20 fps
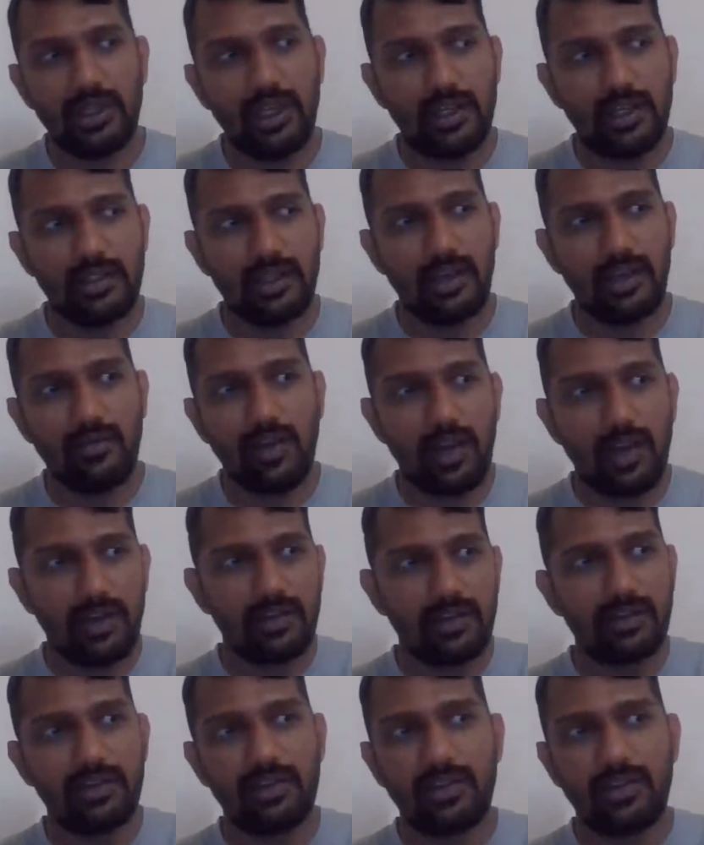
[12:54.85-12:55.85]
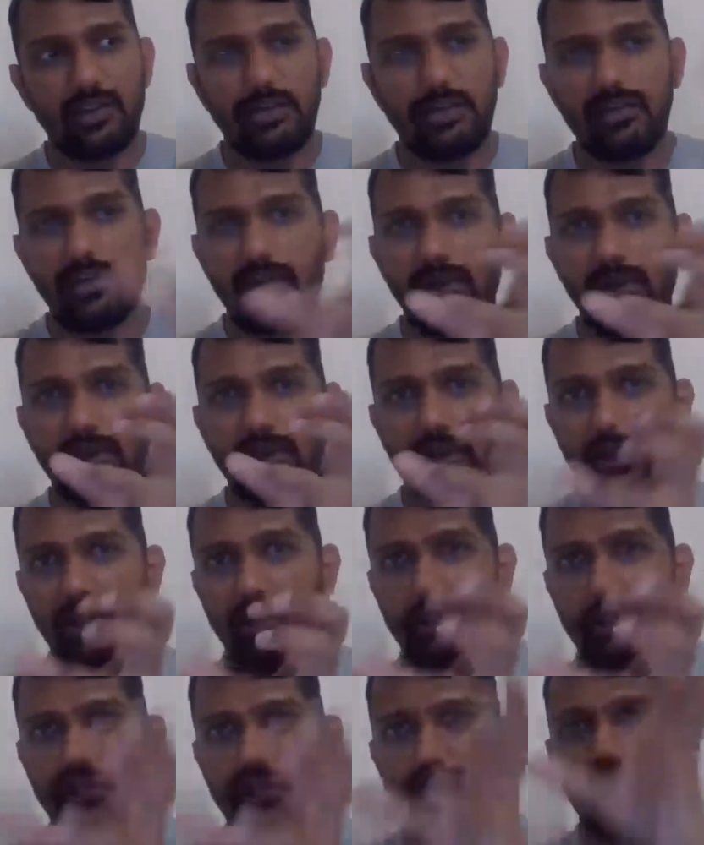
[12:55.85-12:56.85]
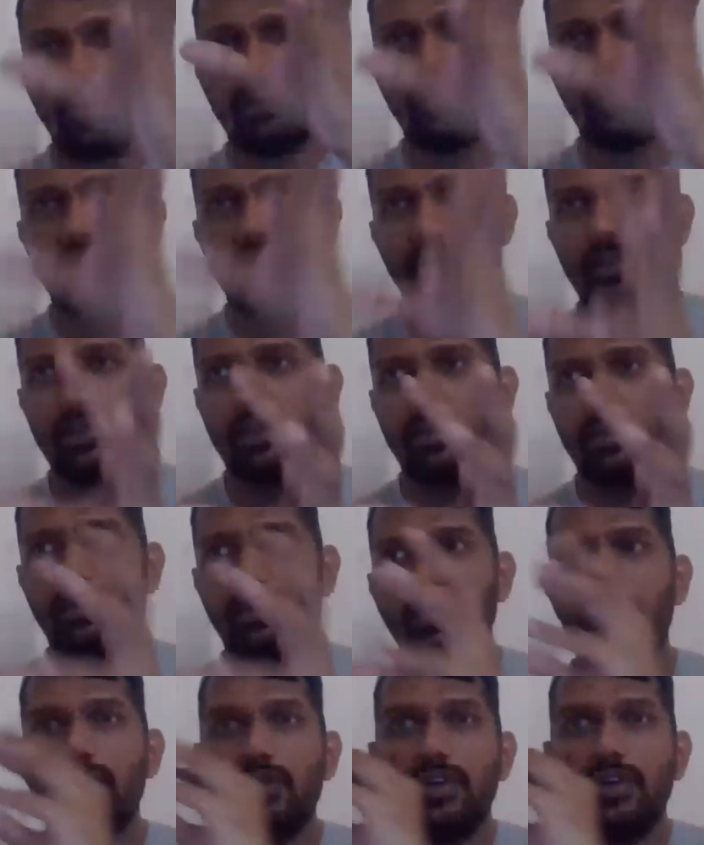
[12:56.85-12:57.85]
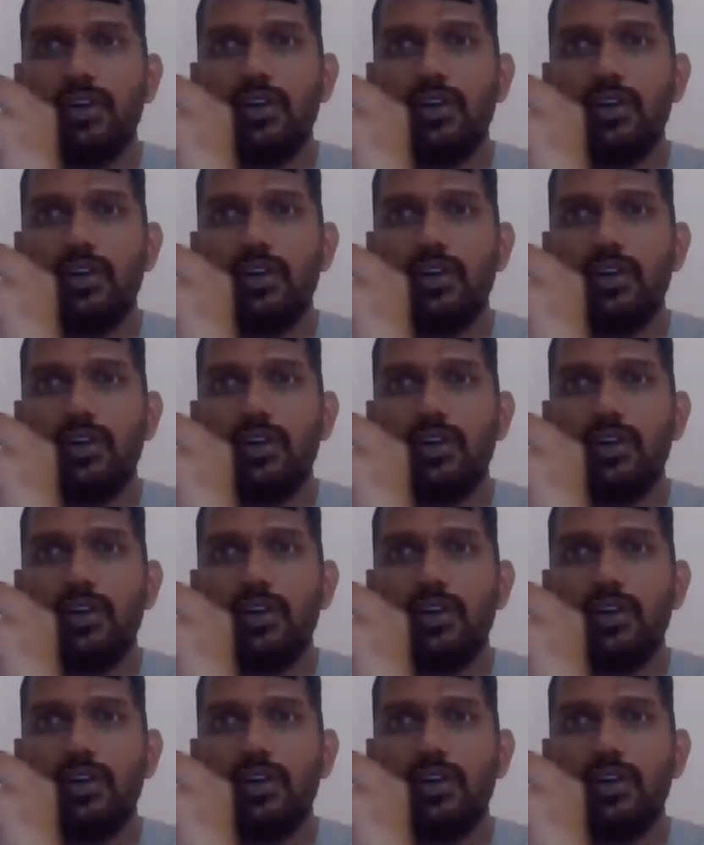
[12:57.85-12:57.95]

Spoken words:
Let's say awareness is your goal, consideration is your goal,